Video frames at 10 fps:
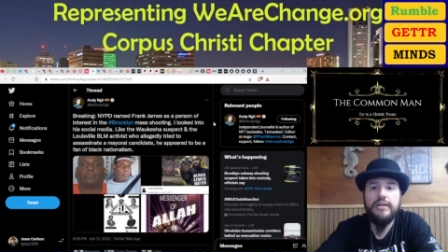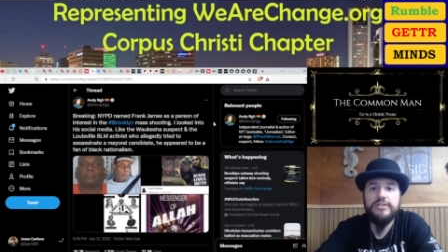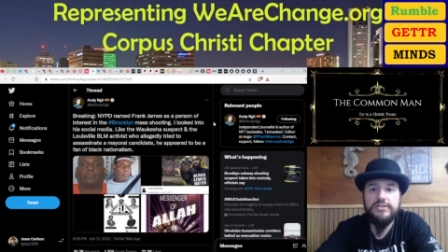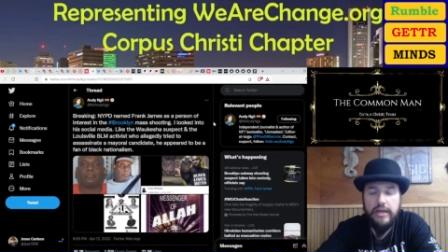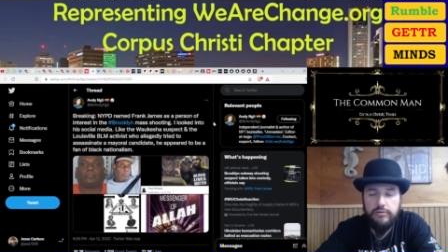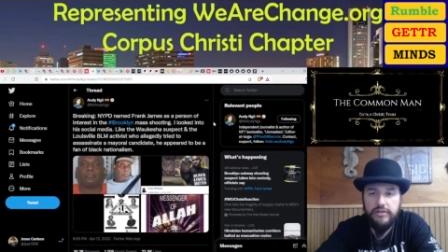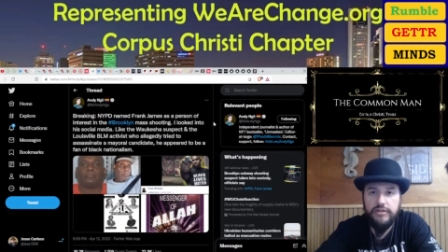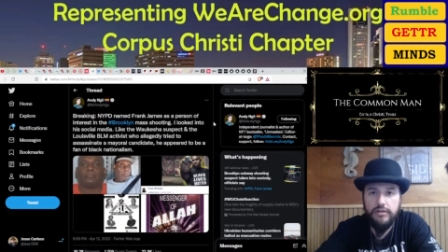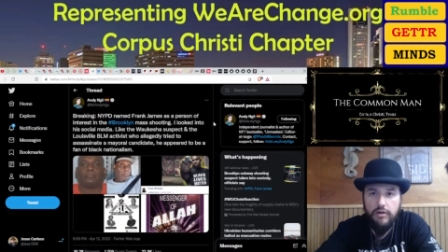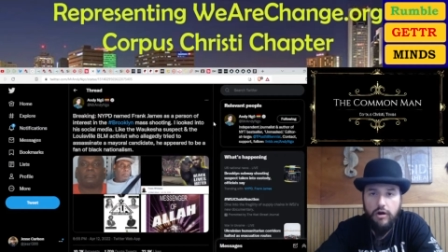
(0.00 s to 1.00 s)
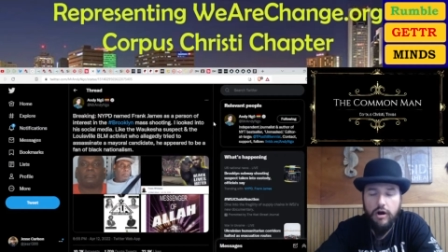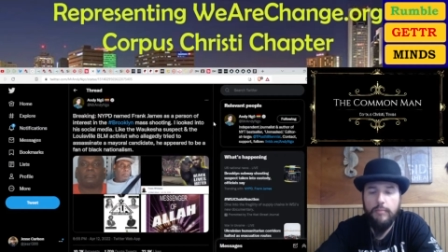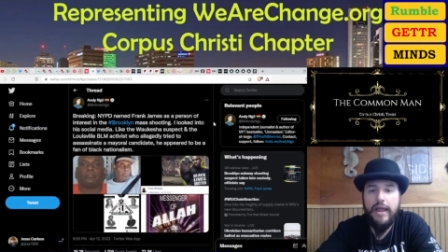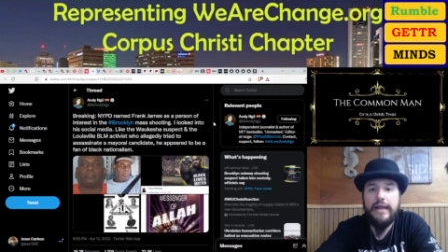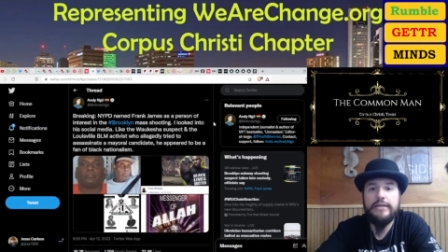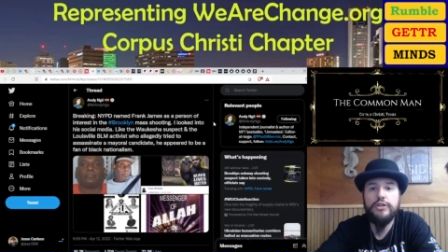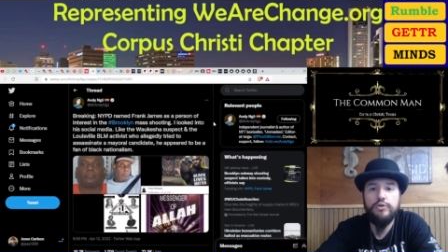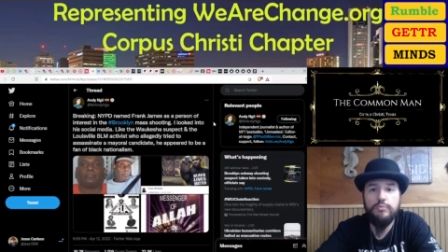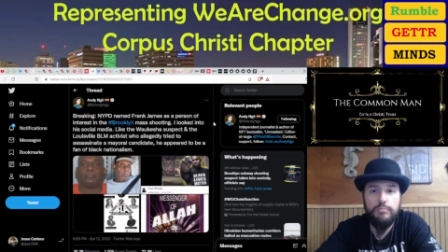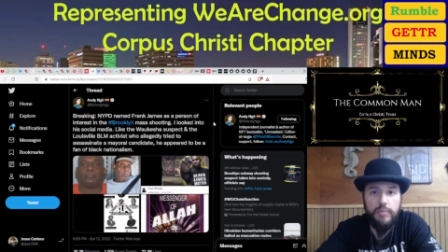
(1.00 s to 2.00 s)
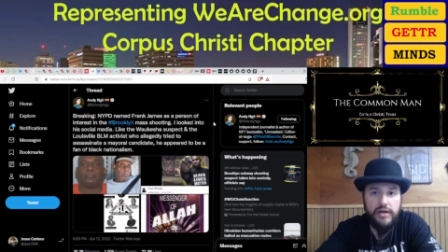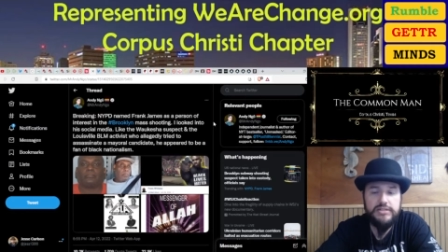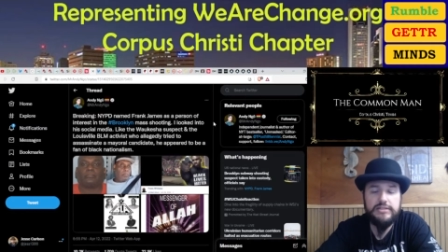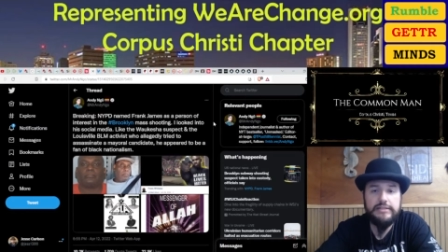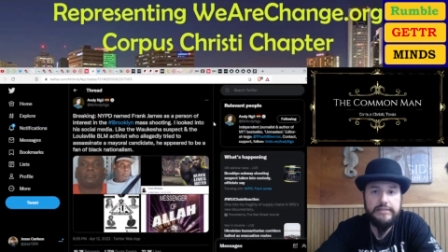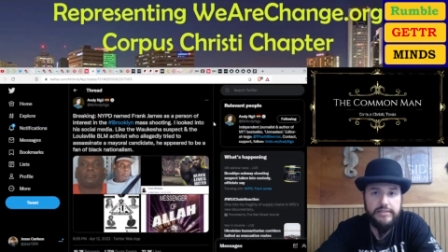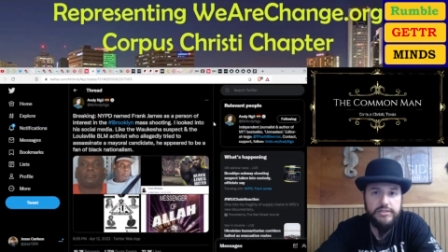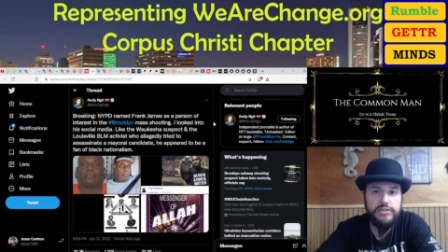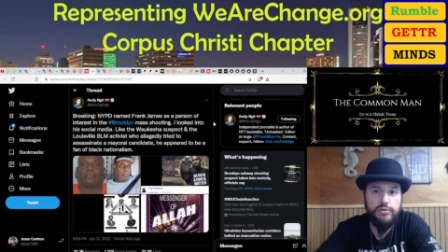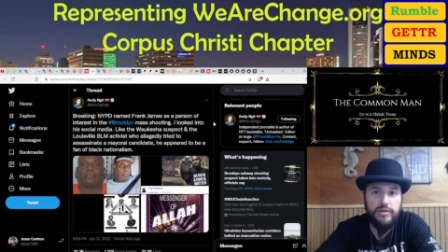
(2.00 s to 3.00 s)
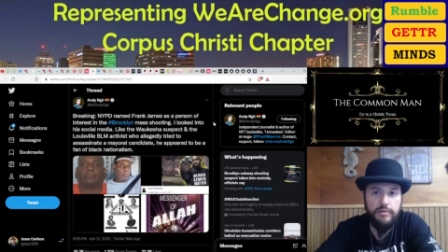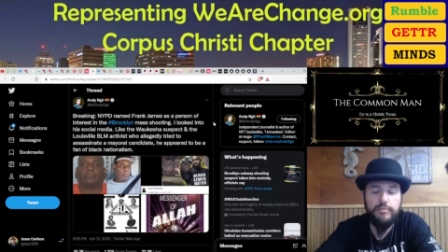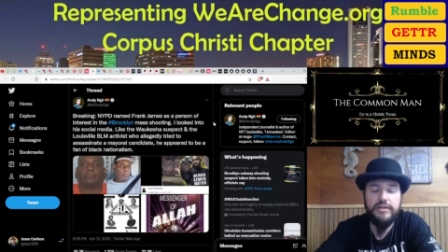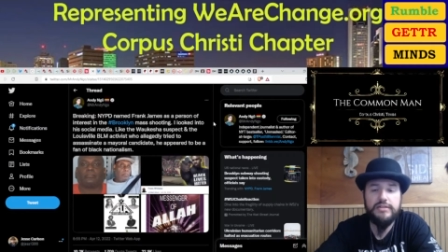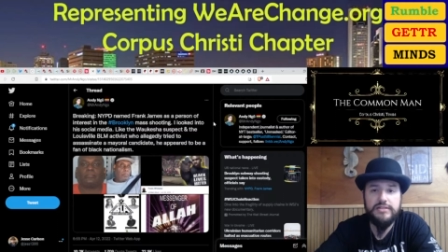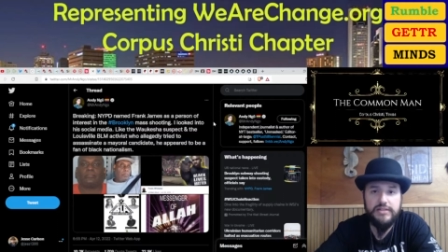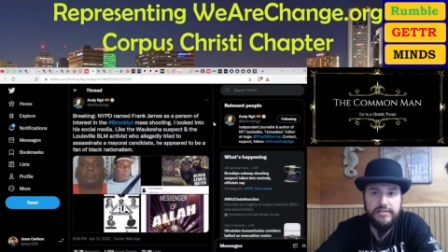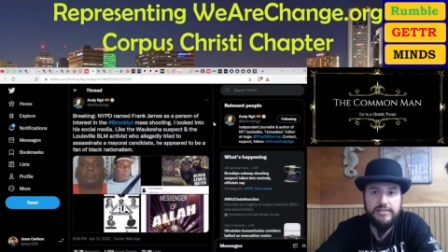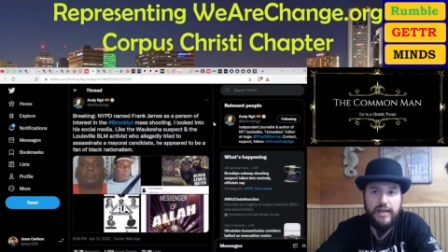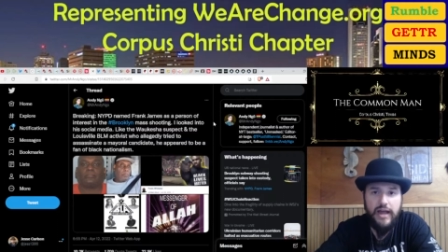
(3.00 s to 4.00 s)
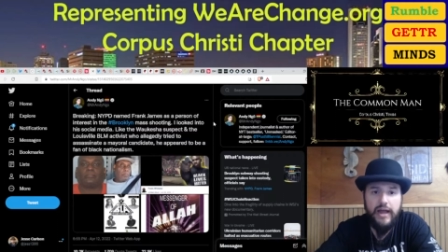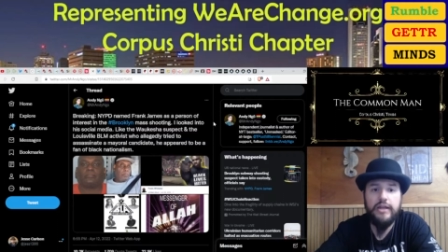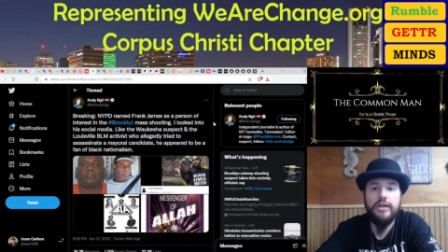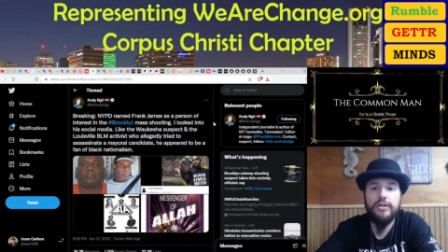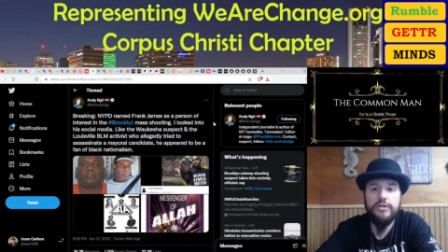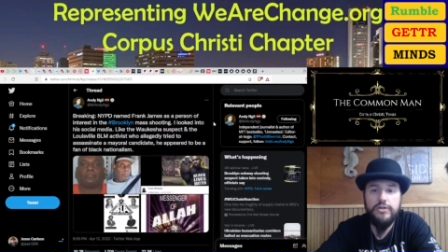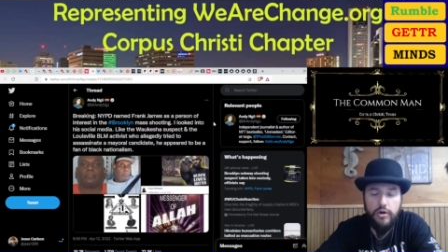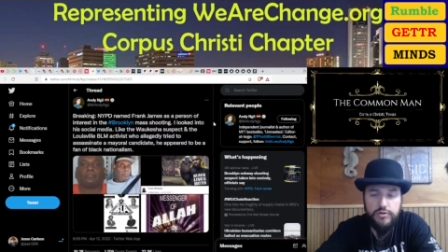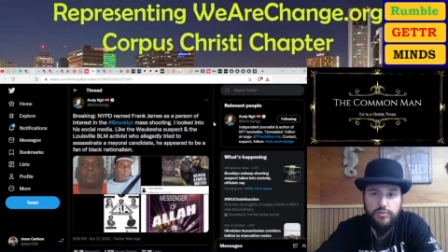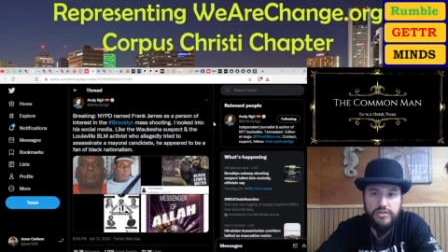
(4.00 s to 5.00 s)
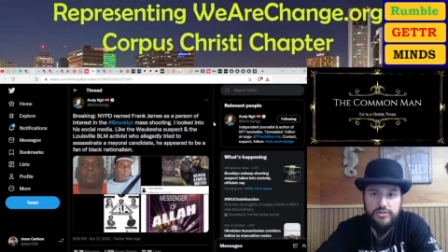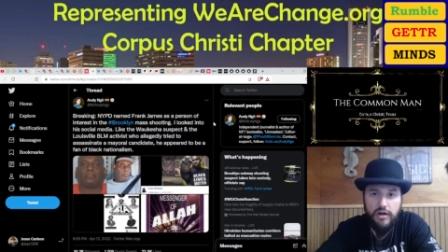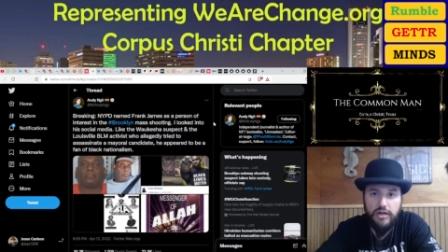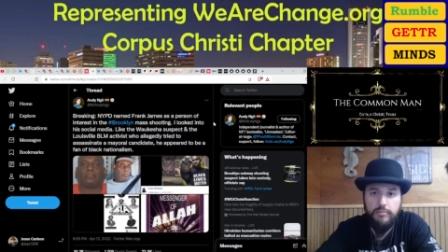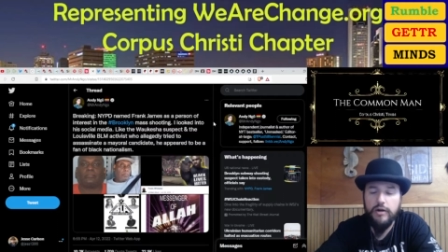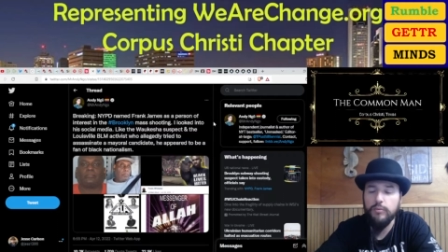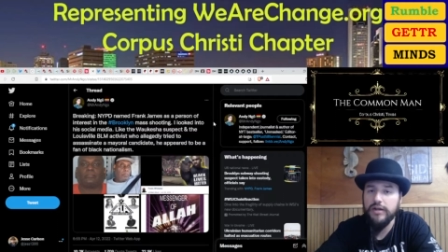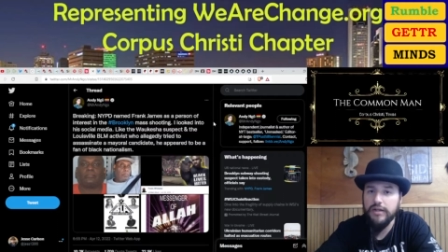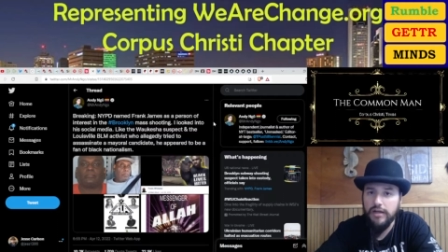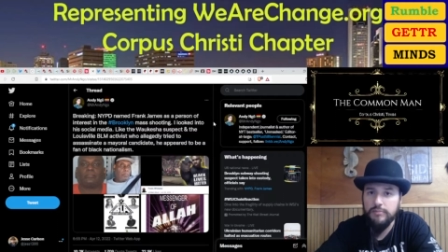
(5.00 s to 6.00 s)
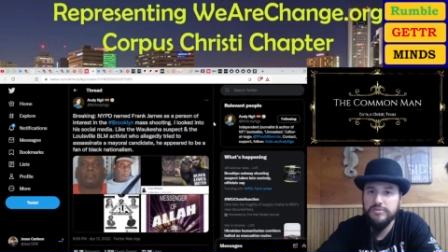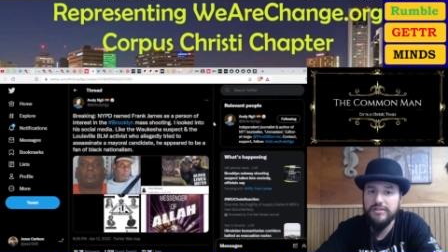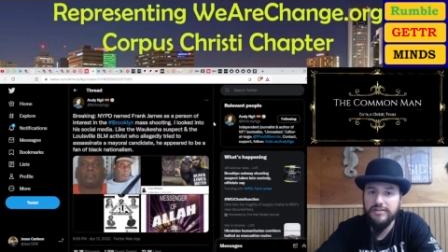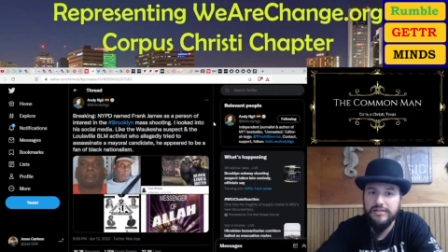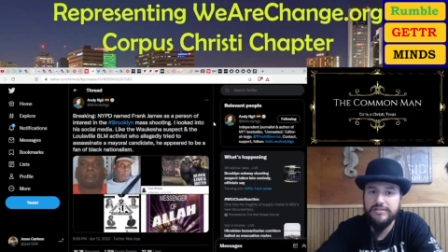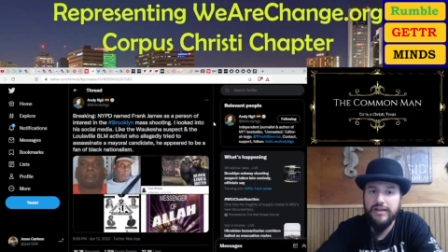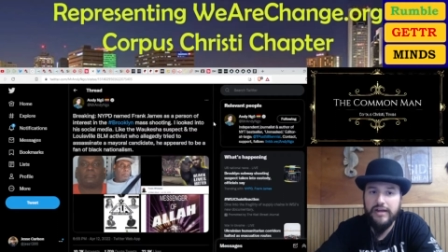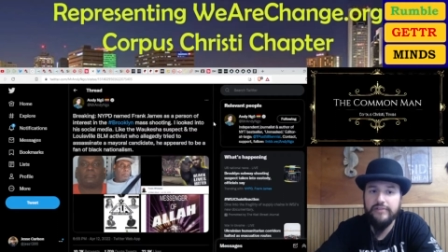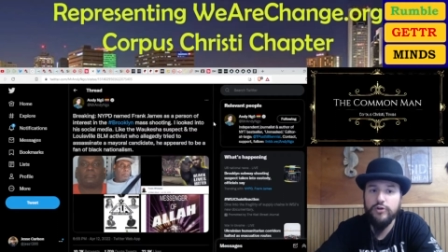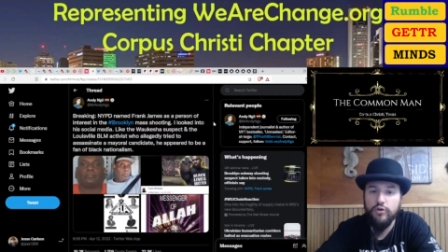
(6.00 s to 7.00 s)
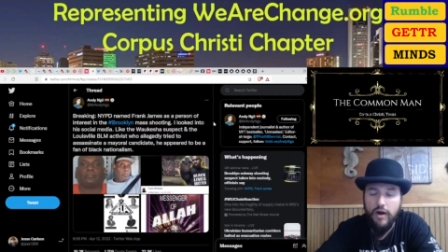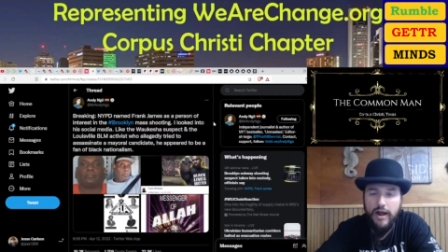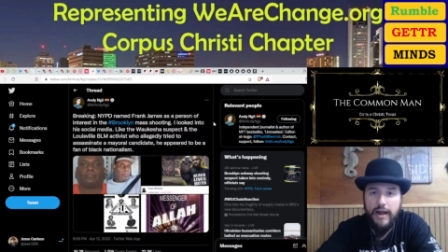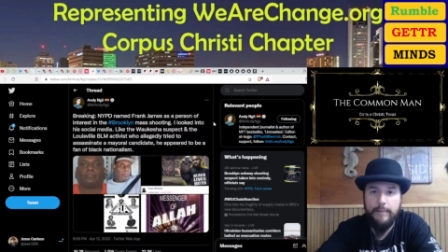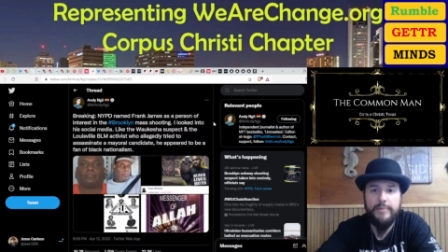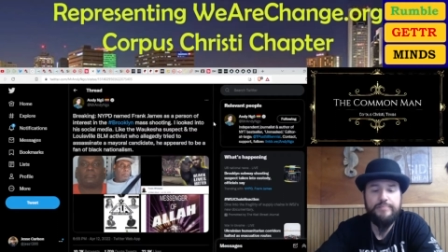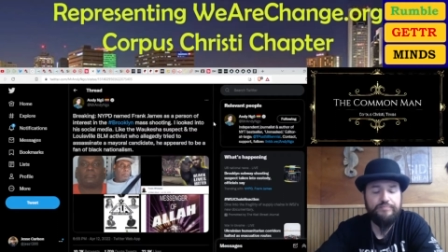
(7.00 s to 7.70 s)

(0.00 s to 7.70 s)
sounding the alarm, and you must listen to him because this guy knows what he's talking about when it comes to this kind of crime.